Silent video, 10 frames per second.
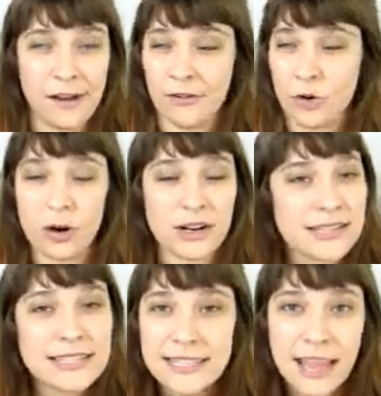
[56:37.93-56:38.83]
of
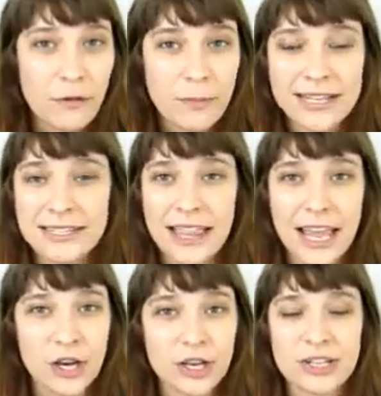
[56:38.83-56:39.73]
course, everybody said
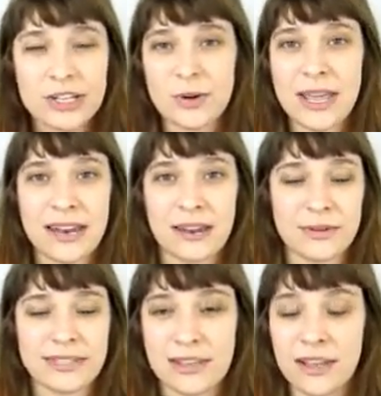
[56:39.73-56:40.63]
they couldn't do it, and it
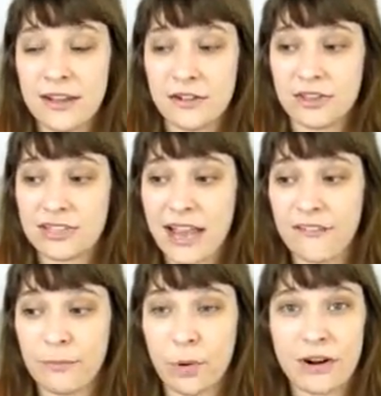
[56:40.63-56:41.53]
was just kind
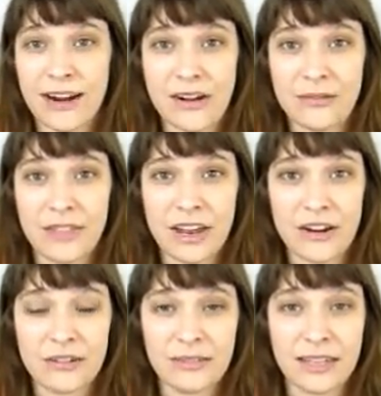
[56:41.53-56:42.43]
of born out of
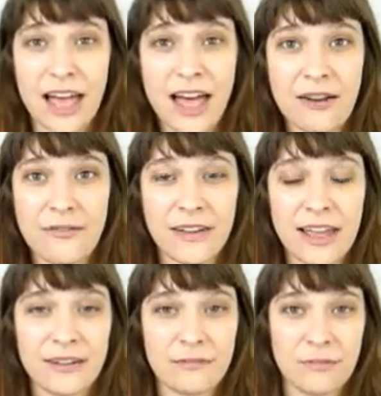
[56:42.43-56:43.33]
their love
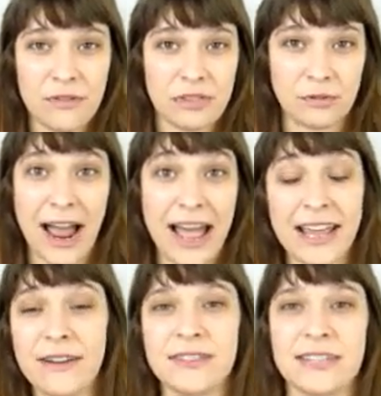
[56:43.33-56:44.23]
and it
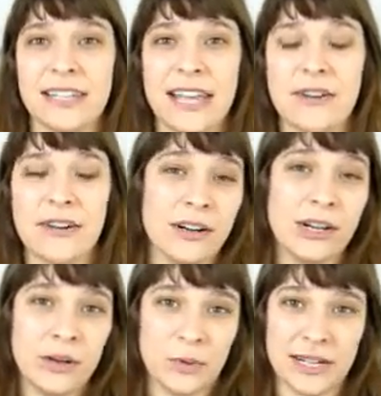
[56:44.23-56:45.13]
thrived. And later,
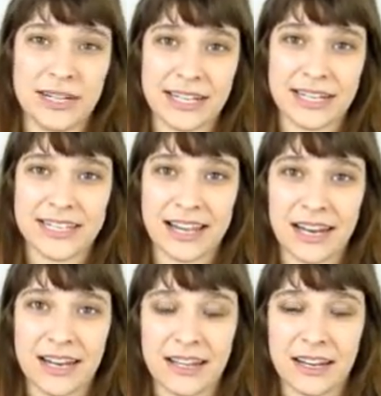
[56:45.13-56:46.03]
when Nick
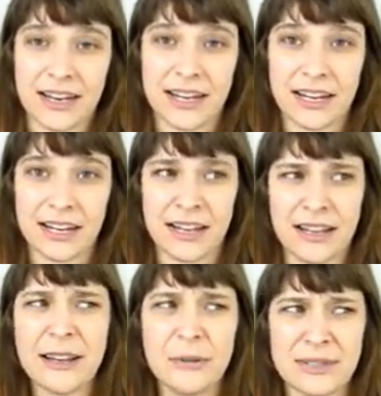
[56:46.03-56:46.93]
decided that he
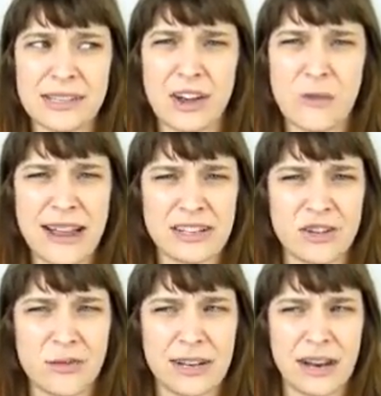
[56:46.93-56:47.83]
was going to go back to
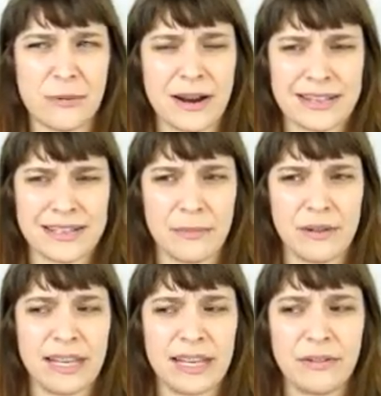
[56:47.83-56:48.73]
Newman Enterprises, I
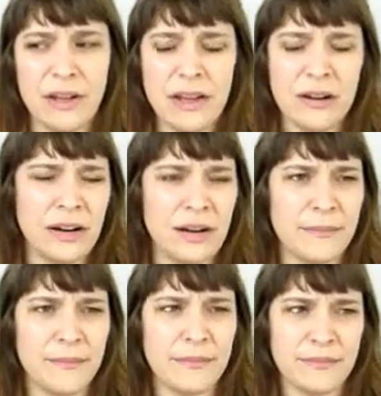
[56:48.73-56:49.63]
believe,
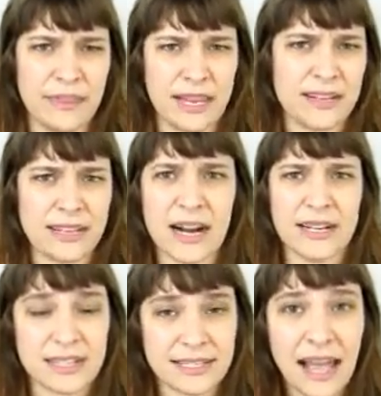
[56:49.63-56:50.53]
um, they decided
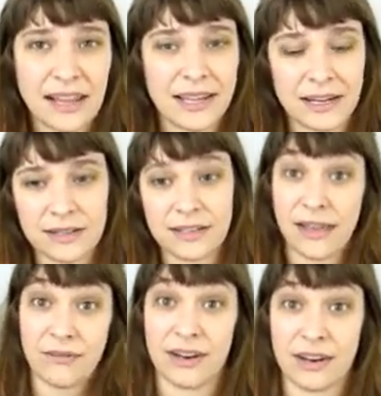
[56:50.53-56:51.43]
to sell it, and
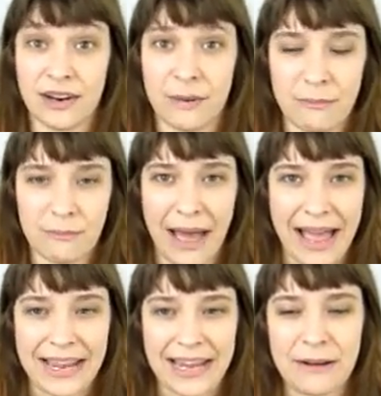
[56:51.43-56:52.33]
Kevin ended up
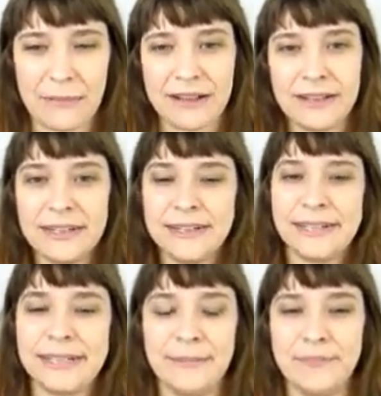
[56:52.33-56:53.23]
buying it. But
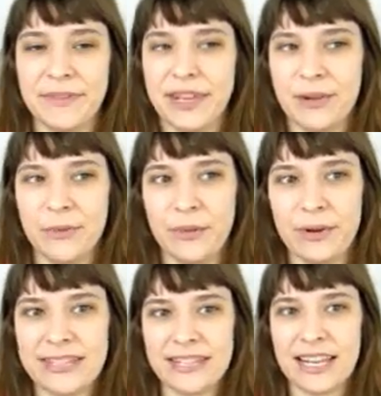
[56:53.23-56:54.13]
um, it, it
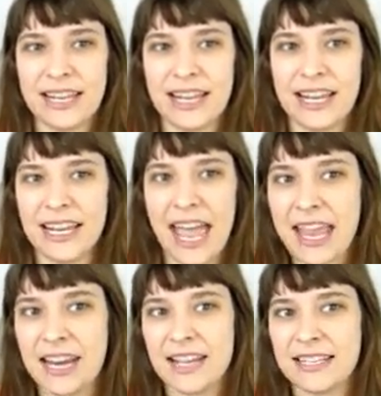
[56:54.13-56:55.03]
was,
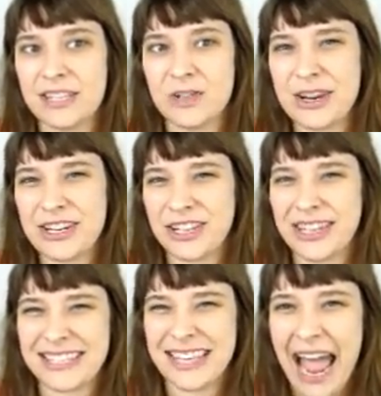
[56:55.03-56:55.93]
again, a situation
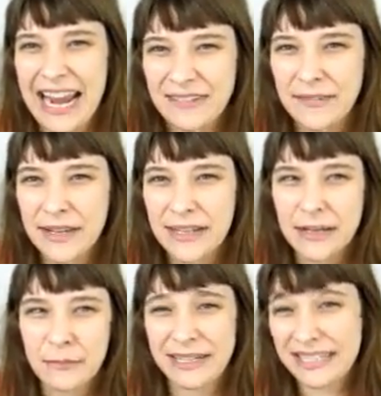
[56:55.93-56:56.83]
that's kind of
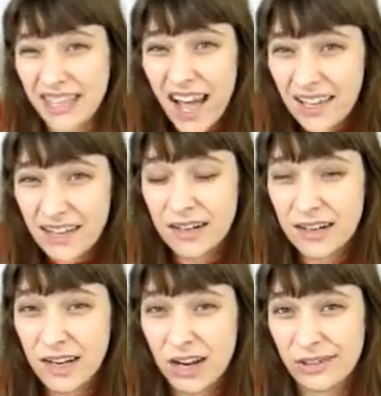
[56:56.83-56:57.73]
been done
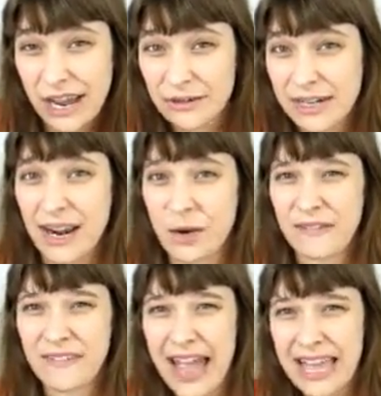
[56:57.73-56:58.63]
around Nick.
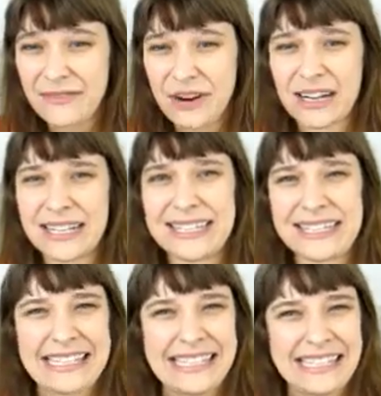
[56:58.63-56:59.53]
We've kind of already
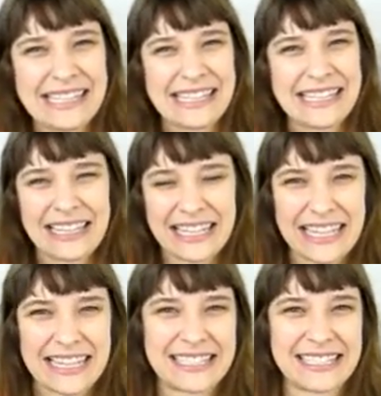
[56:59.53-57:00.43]
seen
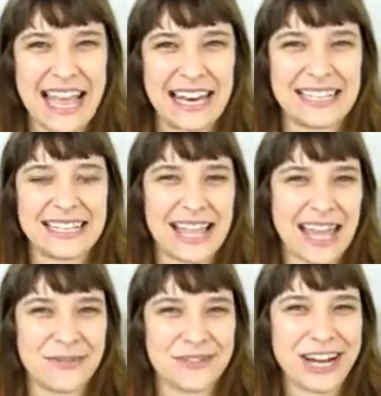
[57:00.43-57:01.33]
this, and
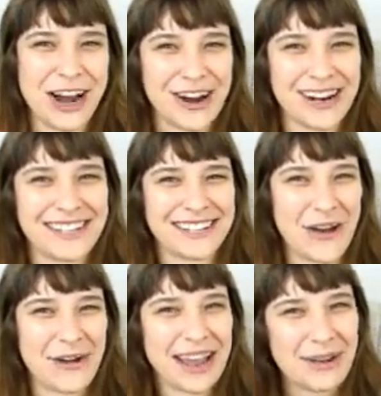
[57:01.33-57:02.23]
instead of Sharon, it's
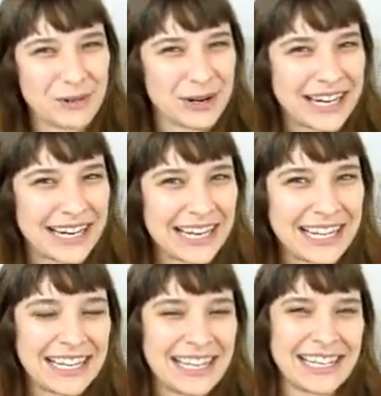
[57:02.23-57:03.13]
now Avery.
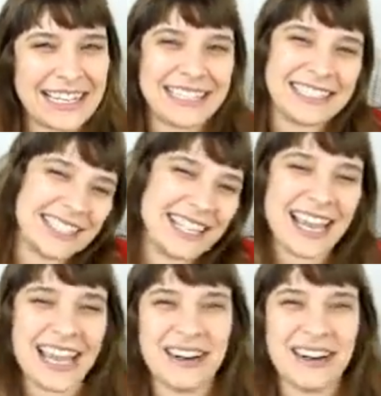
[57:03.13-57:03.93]
Uh, I